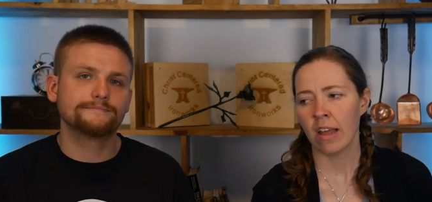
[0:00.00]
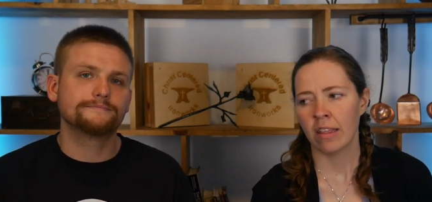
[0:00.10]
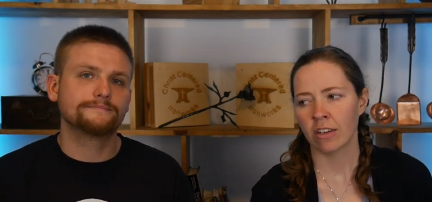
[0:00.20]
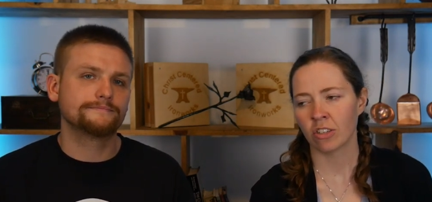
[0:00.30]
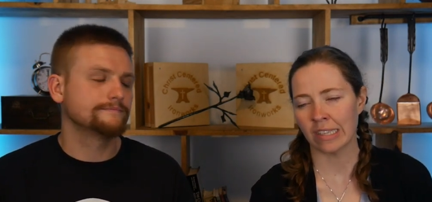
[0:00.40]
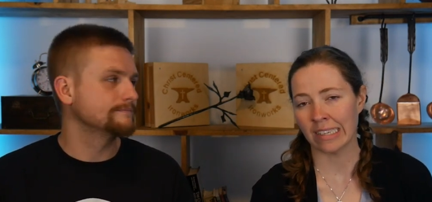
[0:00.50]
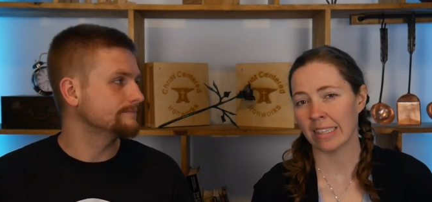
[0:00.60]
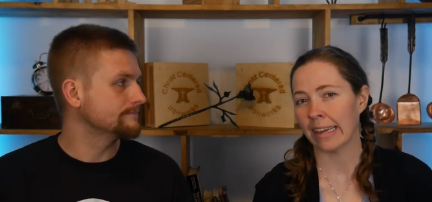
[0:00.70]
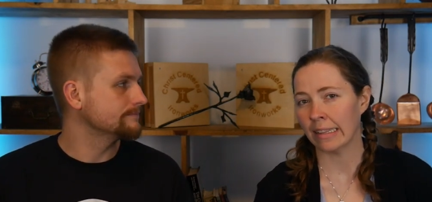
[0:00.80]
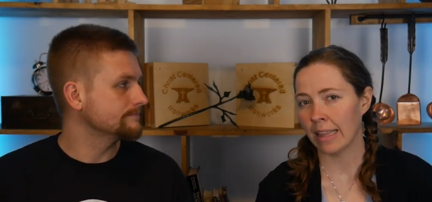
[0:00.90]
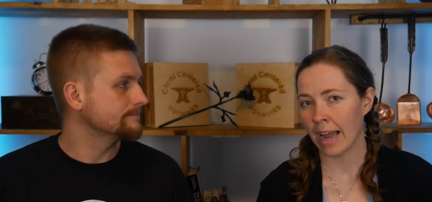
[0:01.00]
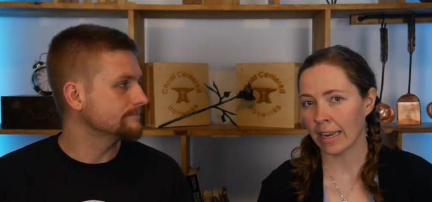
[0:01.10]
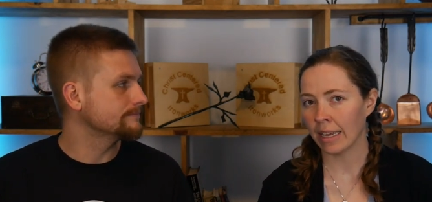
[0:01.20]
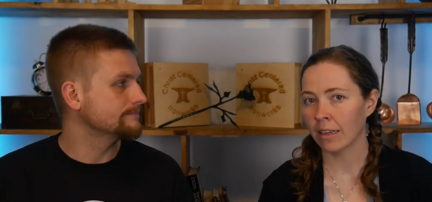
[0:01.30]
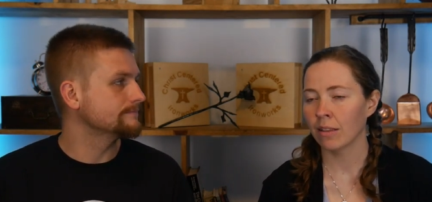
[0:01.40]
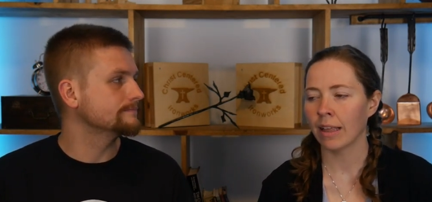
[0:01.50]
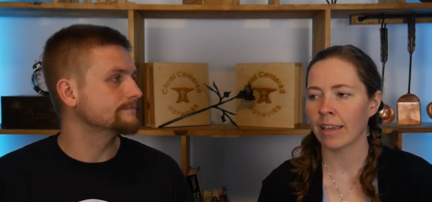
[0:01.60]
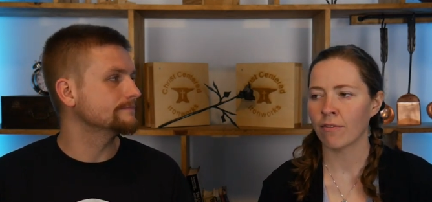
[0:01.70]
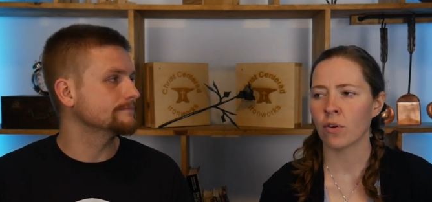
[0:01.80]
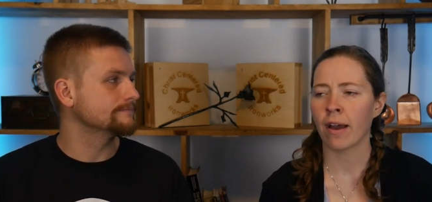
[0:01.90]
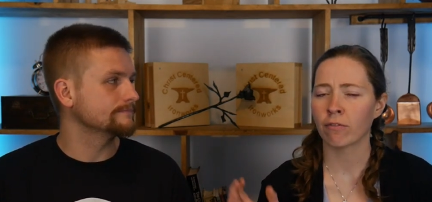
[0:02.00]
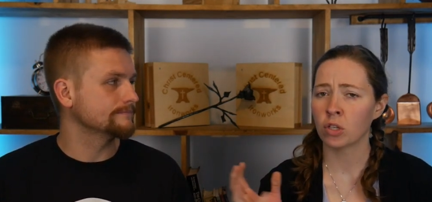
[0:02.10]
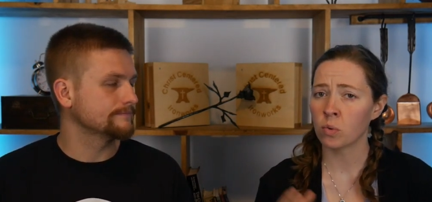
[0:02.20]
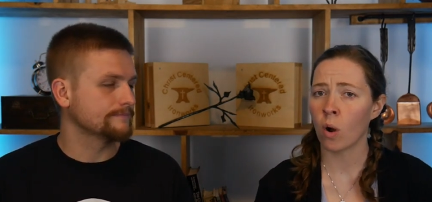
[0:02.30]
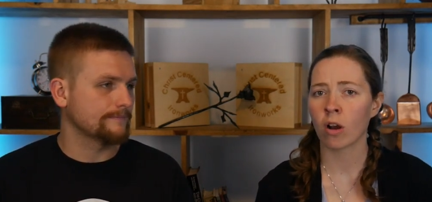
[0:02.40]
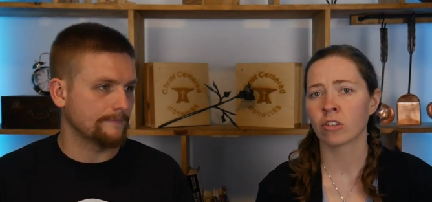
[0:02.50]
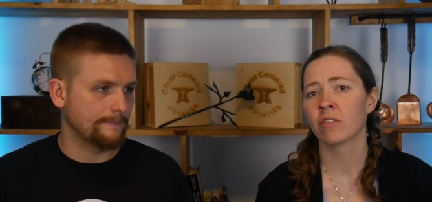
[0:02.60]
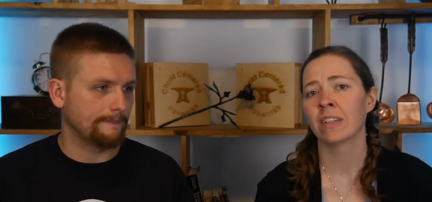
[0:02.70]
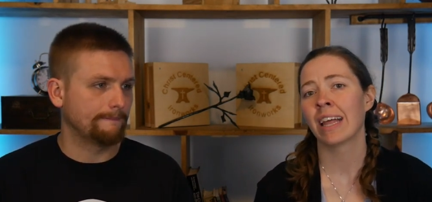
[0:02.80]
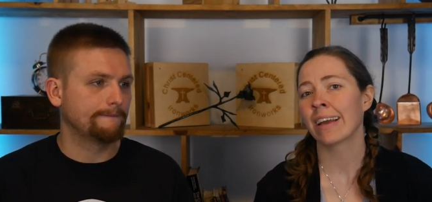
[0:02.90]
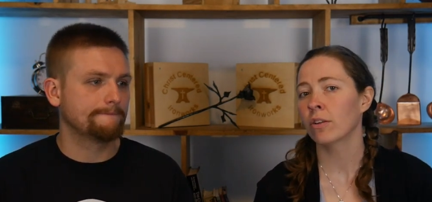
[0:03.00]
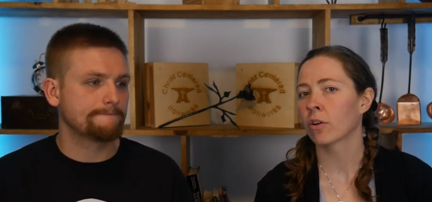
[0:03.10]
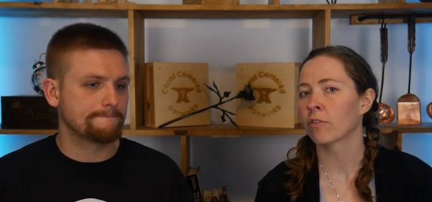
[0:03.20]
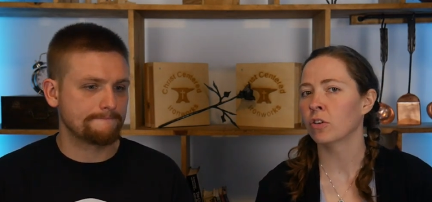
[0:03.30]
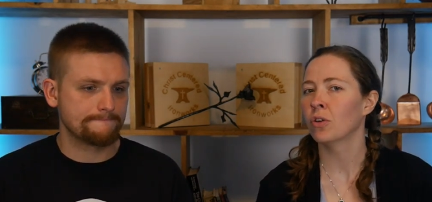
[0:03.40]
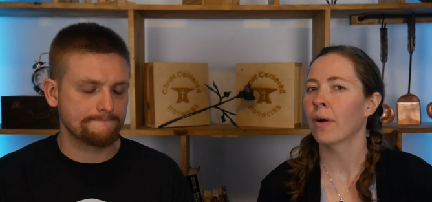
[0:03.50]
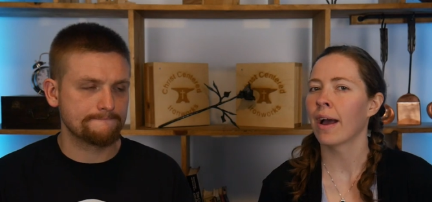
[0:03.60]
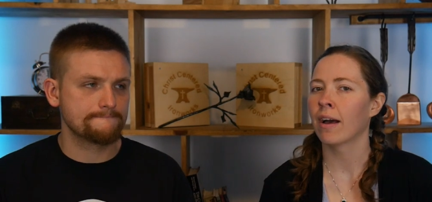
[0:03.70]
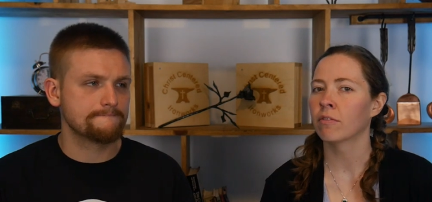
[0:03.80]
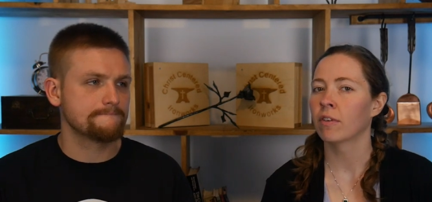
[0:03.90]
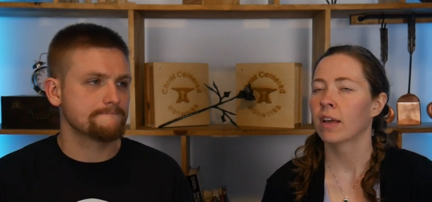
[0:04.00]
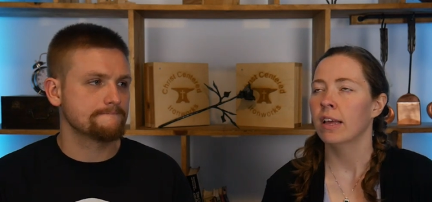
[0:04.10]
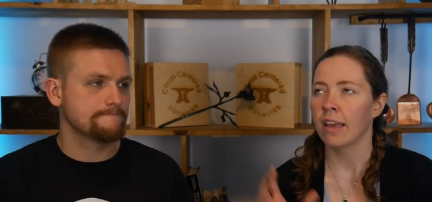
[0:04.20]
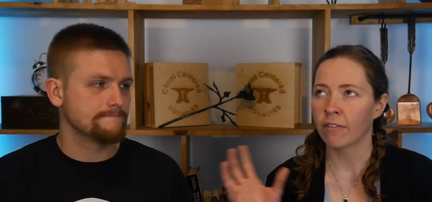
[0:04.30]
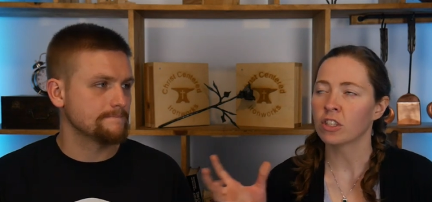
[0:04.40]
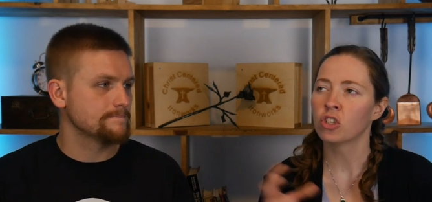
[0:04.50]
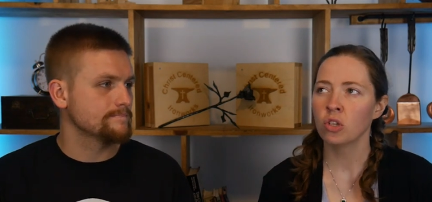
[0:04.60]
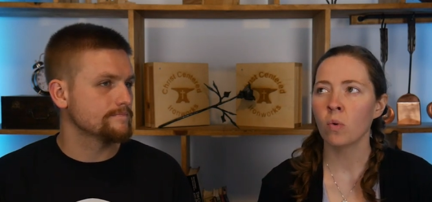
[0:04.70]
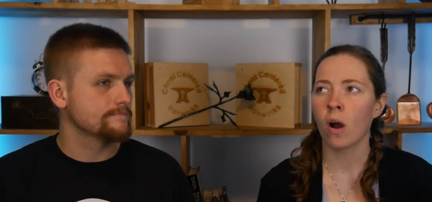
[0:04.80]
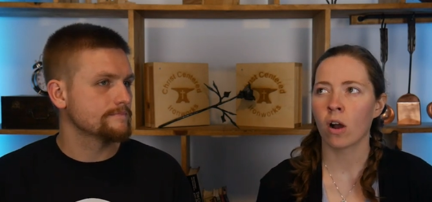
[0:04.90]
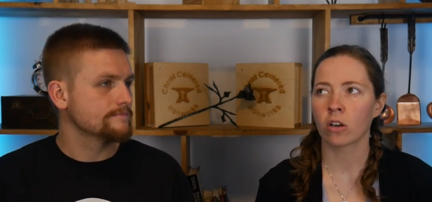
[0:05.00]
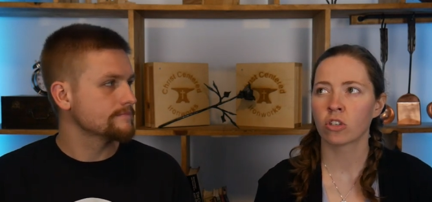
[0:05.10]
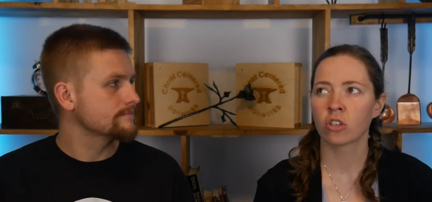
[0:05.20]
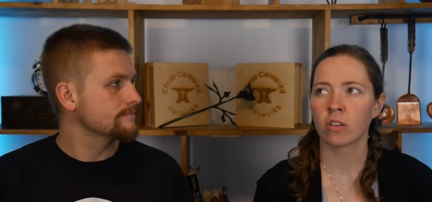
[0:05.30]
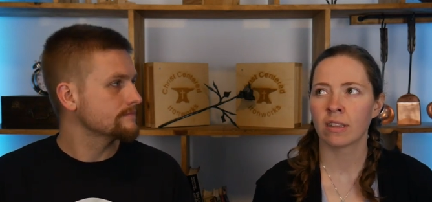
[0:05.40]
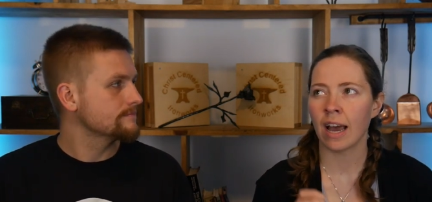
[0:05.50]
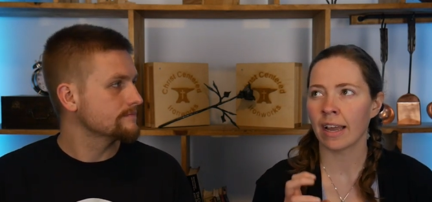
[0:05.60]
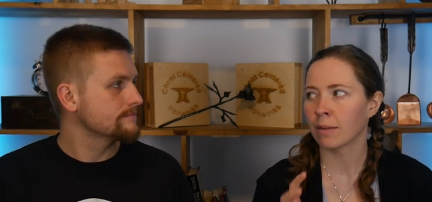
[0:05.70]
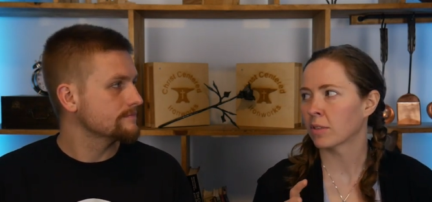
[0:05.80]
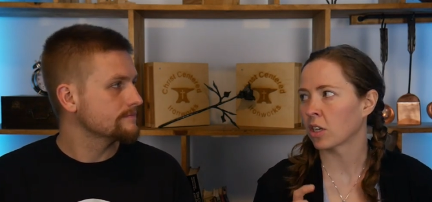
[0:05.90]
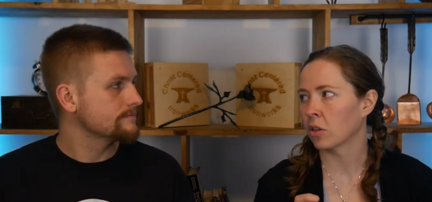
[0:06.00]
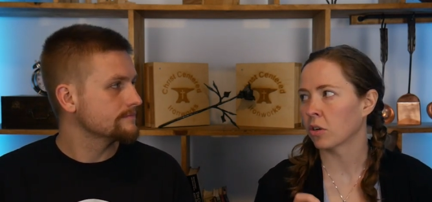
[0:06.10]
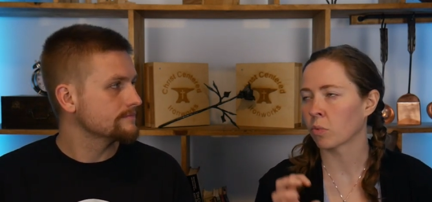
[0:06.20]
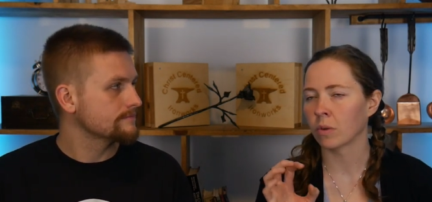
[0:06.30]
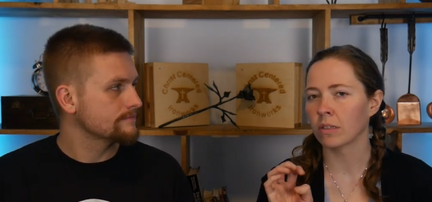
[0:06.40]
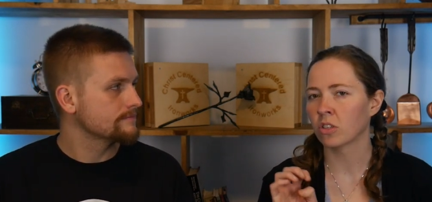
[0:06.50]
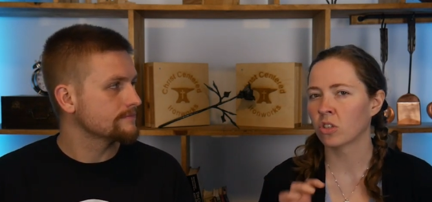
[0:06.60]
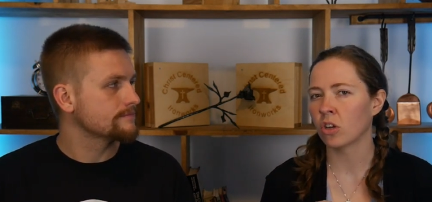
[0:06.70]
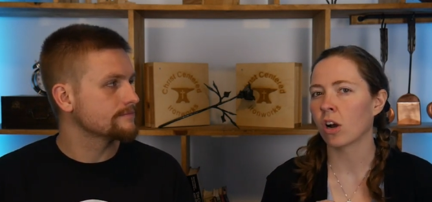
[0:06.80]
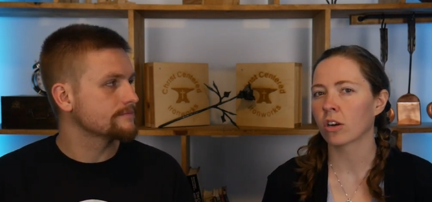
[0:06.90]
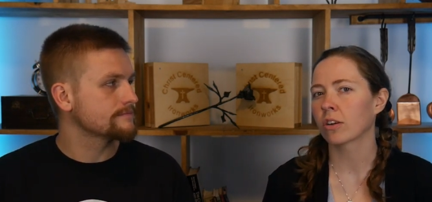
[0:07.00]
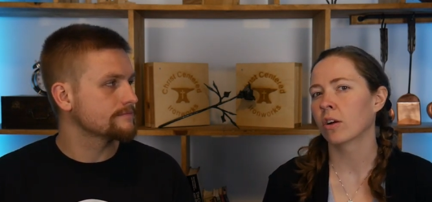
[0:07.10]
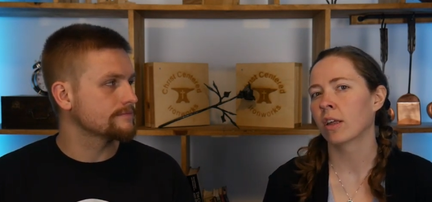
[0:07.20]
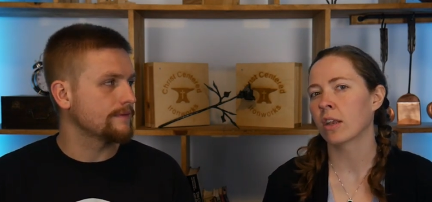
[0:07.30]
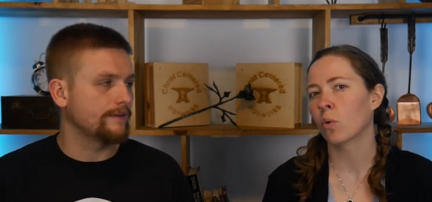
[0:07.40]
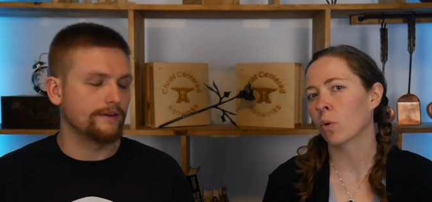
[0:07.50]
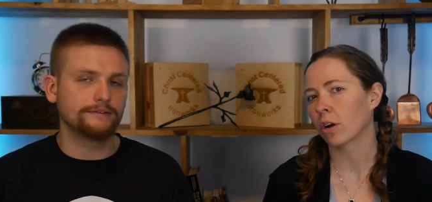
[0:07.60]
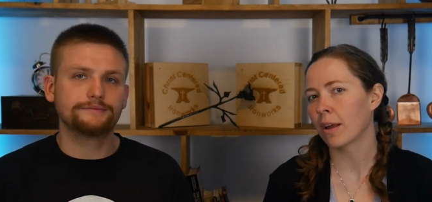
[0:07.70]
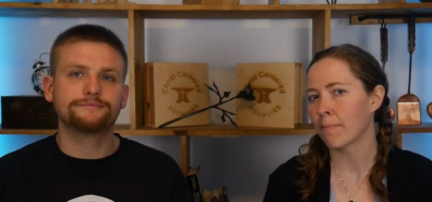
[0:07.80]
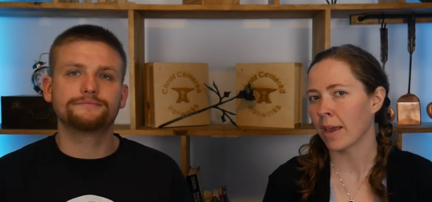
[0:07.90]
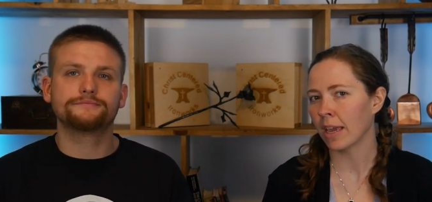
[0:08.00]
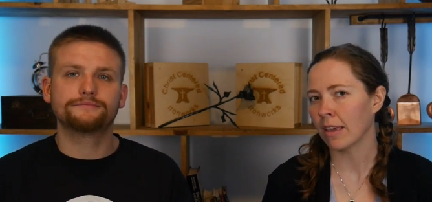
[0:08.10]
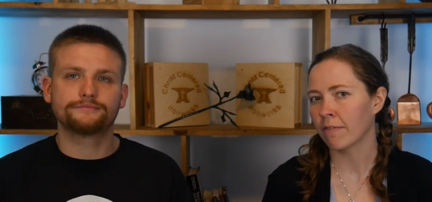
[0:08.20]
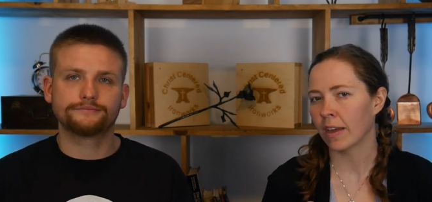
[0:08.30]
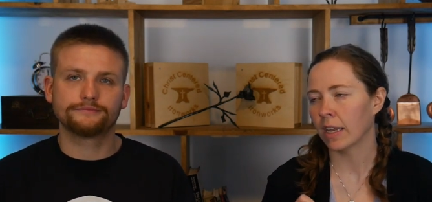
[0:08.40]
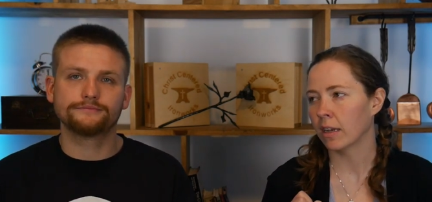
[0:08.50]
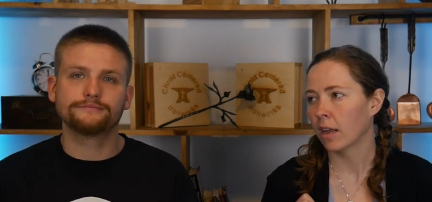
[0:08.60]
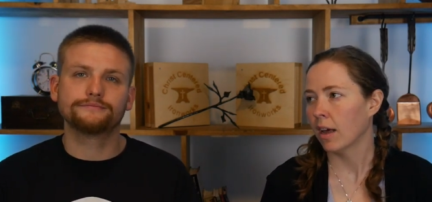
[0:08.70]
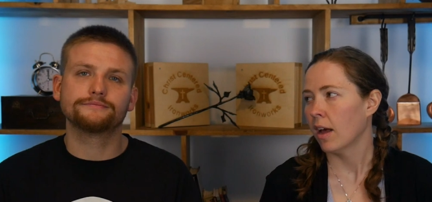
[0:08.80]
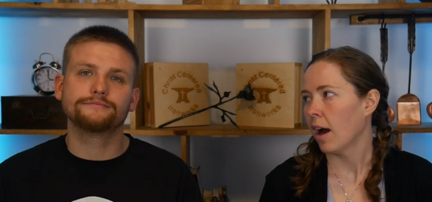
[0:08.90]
Speaker 1: There's things like lighting, like if you have too harsh of a light, or if it's too harsh, the item's gonna look real stark, or it may even,